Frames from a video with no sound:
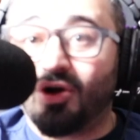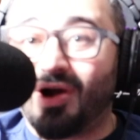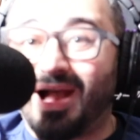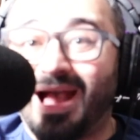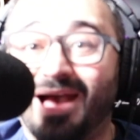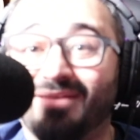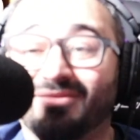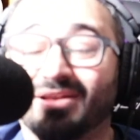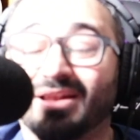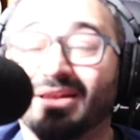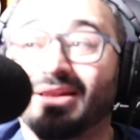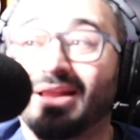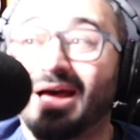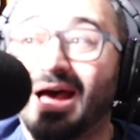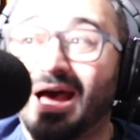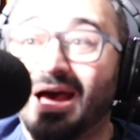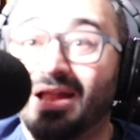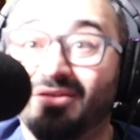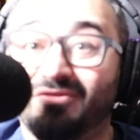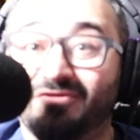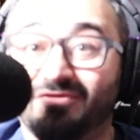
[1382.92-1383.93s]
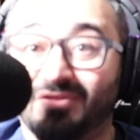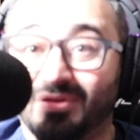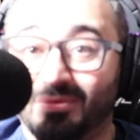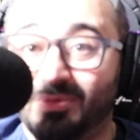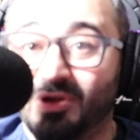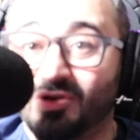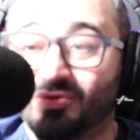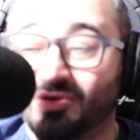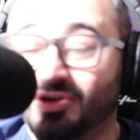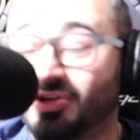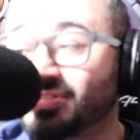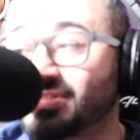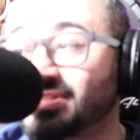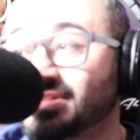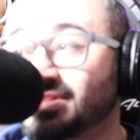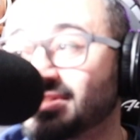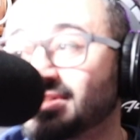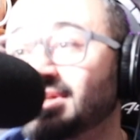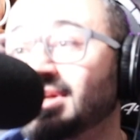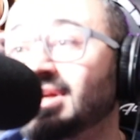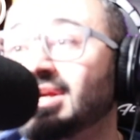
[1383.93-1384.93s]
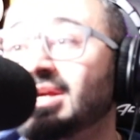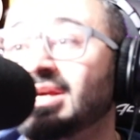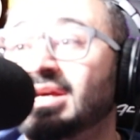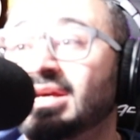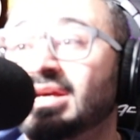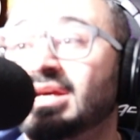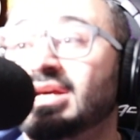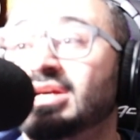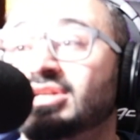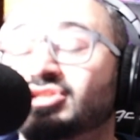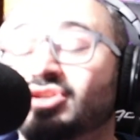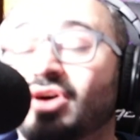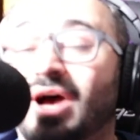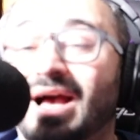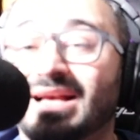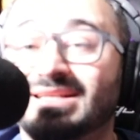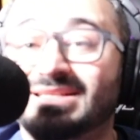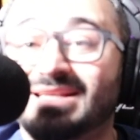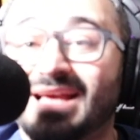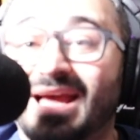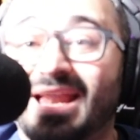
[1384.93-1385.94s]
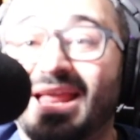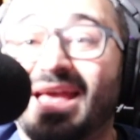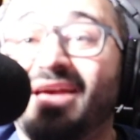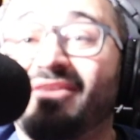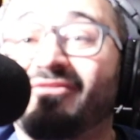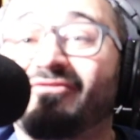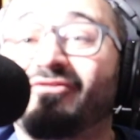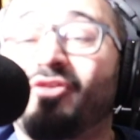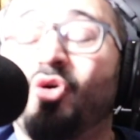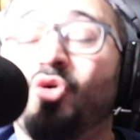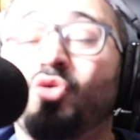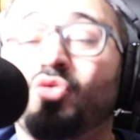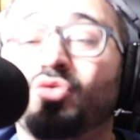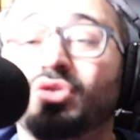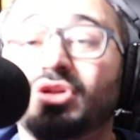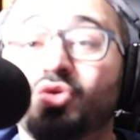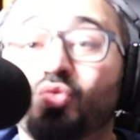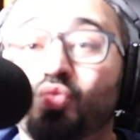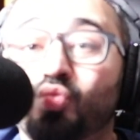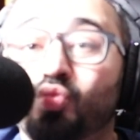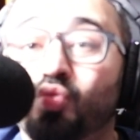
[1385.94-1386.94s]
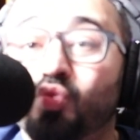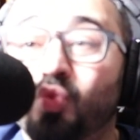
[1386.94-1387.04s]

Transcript: I know I have a lot of Filipino nurses. So I said, if only